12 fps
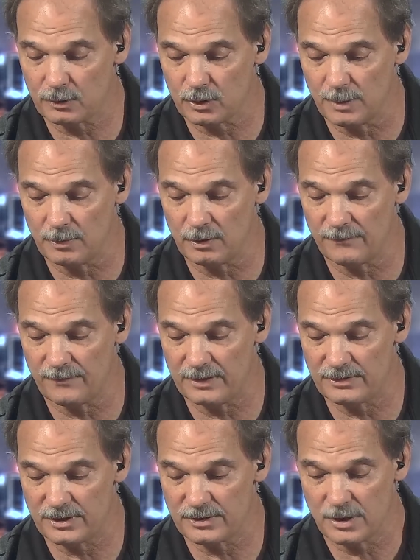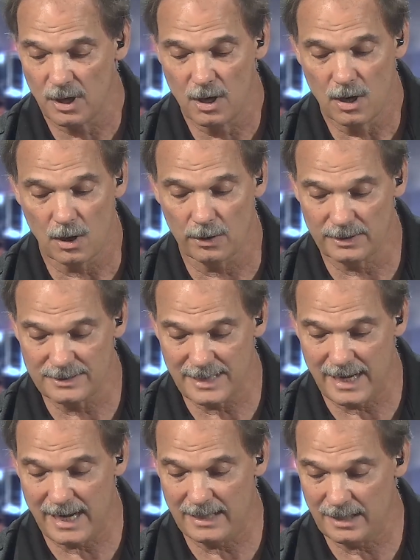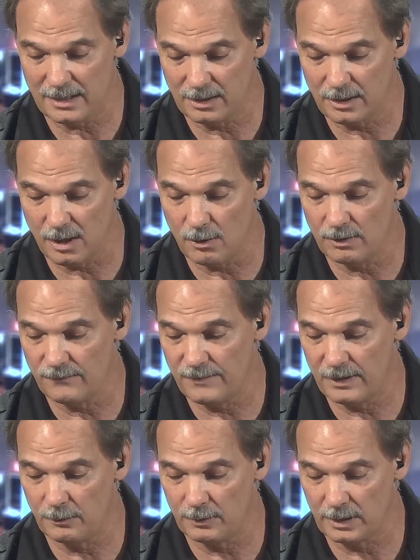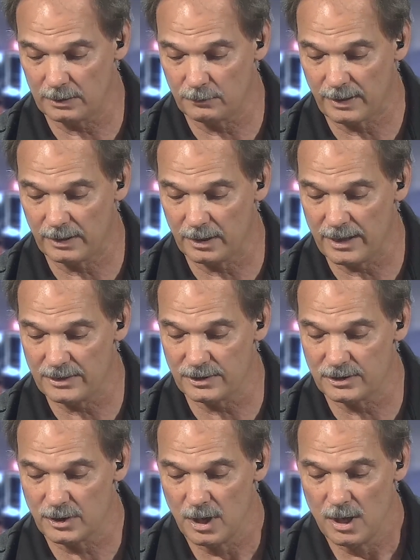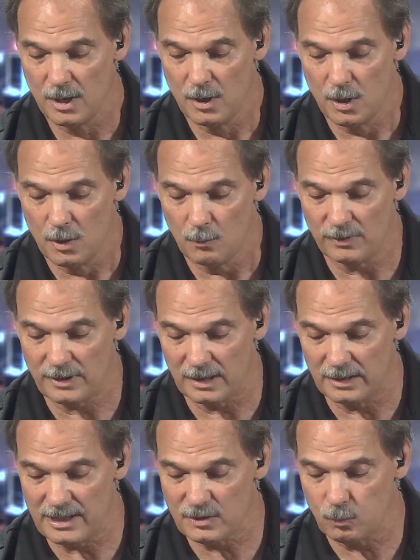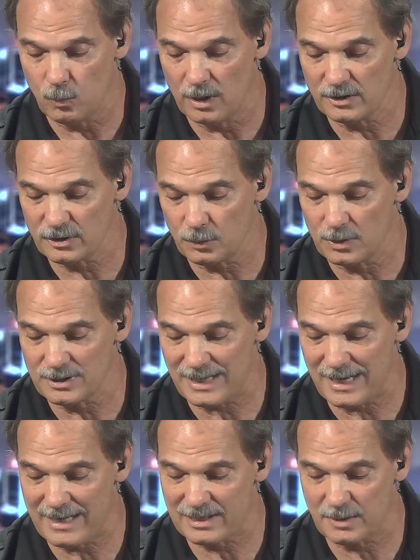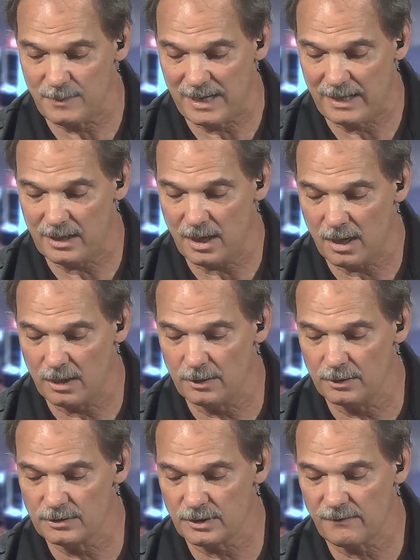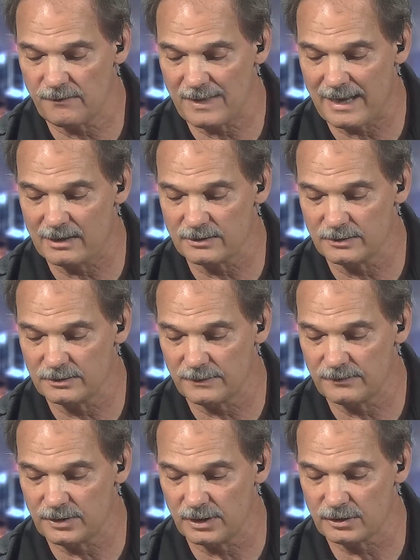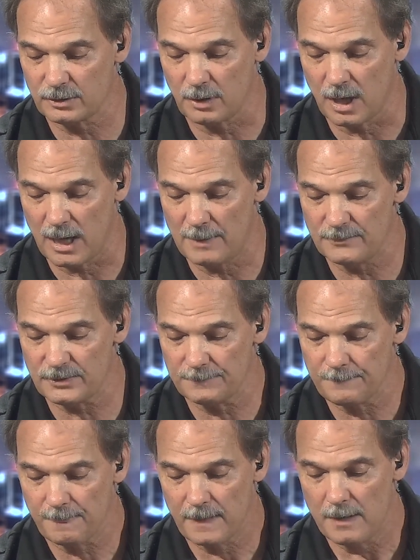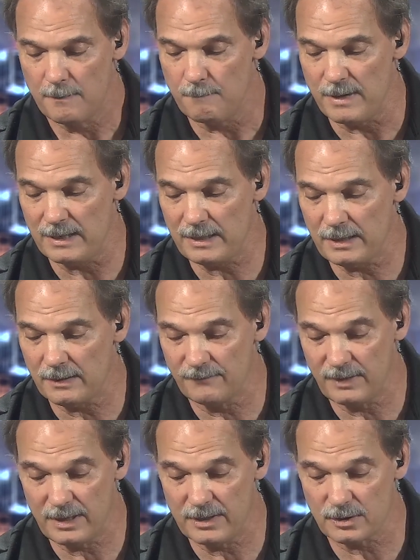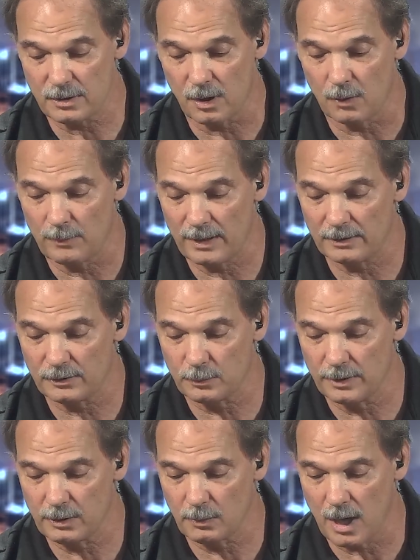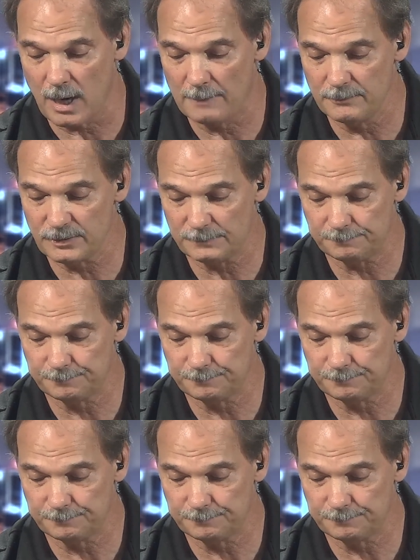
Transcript: criminal offenses are contained in the Code of Federal Regulations, with at least one source estimating hundreds of thousands of such crimes. Many of these are regulatory crimes